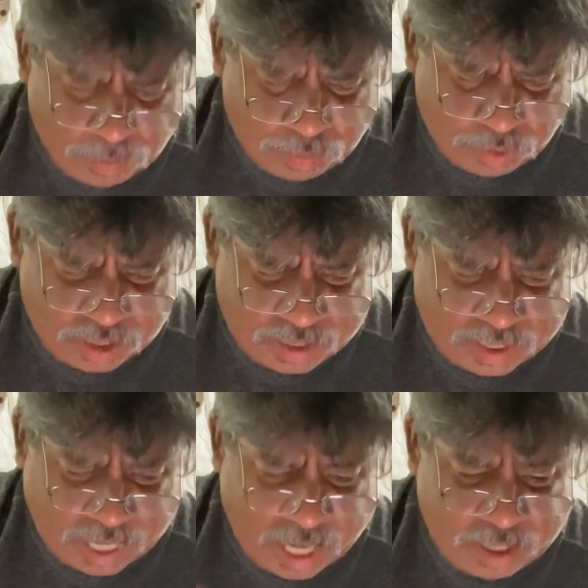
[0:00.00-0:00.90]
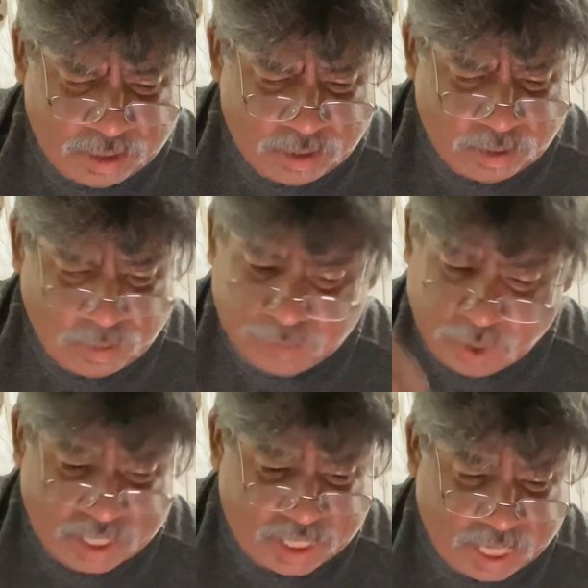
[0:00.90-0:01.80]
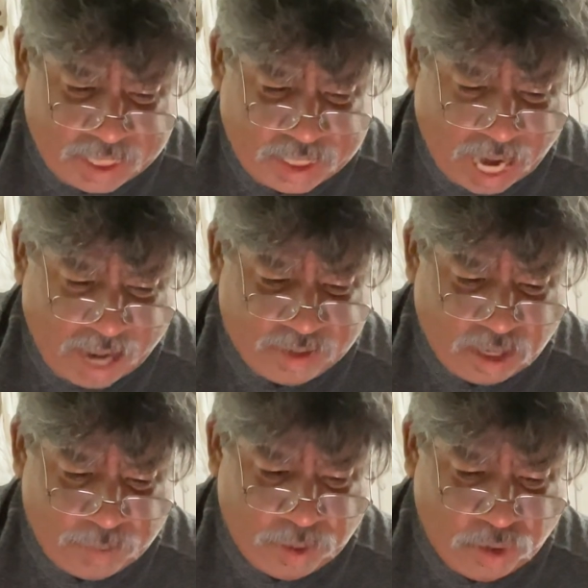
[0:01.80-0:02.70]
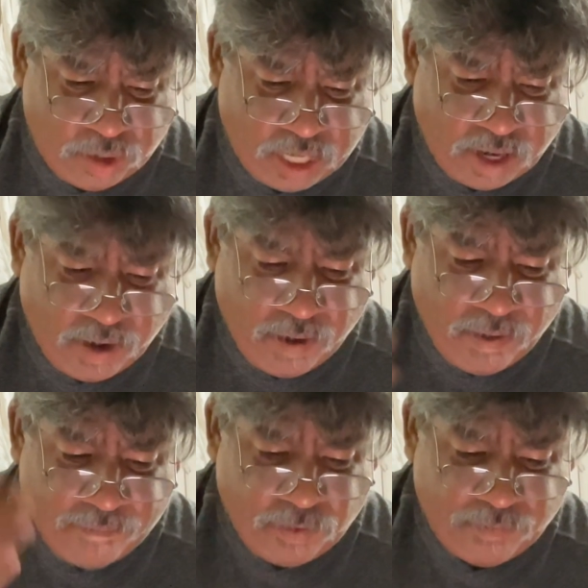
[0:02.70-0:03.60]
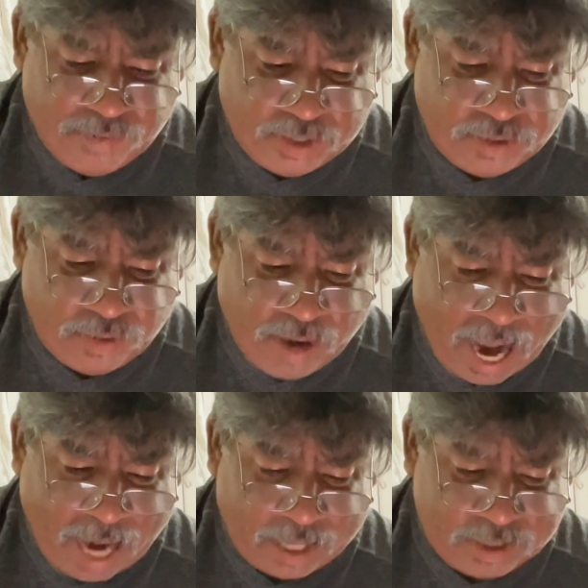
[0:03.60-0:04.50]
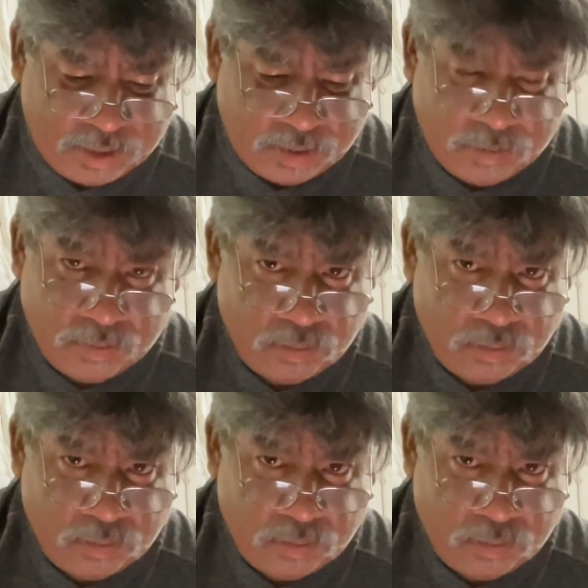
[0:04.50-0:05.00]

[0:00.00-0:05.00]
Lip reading: presidents have immunity for official acts.